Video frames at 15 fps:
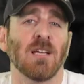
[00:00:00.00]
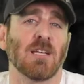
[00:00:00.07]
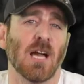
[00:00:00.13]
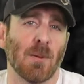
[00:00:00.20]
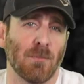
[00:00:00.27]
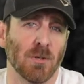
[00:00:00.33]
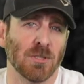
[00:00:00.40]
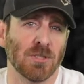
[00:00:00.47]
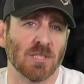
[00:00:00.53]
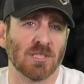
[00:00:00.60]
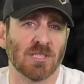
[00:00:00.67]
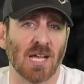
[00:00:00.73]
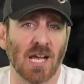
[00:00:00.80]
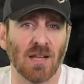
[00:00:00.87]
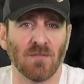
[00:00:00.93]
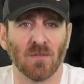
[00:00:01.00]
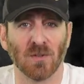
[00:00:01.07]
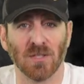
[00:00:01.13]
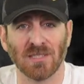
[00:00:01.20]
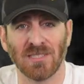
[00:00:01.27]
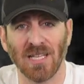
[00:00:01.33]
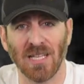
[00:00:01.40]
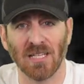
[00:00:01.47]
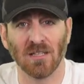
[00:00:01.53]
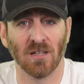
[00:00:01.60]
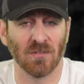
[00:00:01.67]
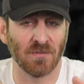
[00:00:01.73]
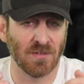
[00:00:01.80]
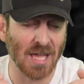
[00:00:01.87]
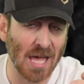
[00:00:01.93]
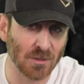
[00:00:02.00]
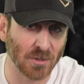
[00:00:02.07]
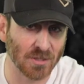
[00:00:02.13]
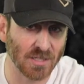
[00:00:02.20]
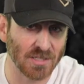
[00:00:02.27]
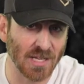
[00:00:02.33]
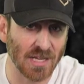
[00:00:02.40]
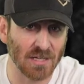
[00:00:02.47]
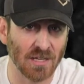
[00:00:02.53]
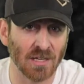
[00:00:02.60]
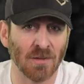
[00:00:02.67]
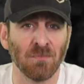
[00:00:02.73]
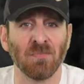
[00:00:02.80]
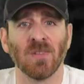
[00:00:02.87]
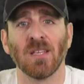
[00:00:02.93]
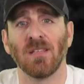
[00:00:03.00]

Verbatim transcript: got pushed aside for the sake of gathering the data,